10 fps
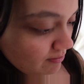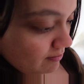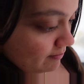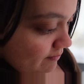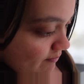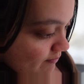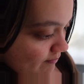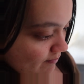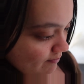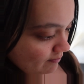we might have
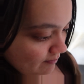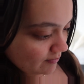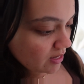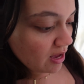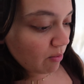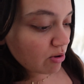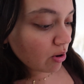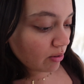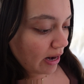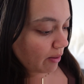one for her. Yeah, we're going now